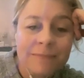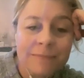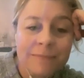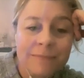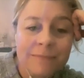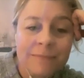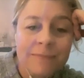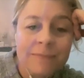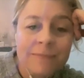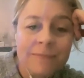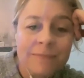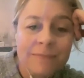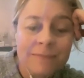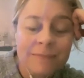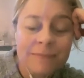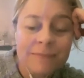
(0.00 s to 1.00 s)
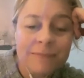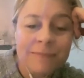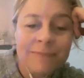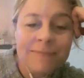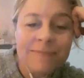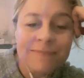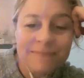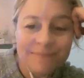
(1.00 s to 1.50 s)

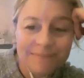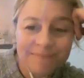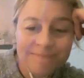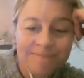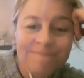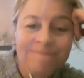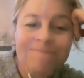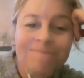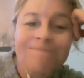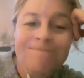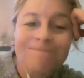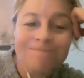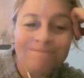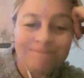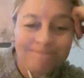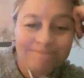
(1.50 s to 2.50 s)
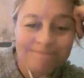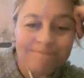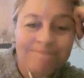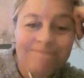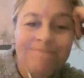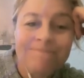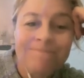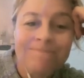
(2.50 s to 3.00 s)

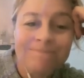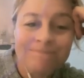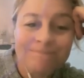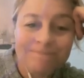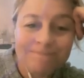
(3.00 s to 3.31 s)
This person isn't speaking.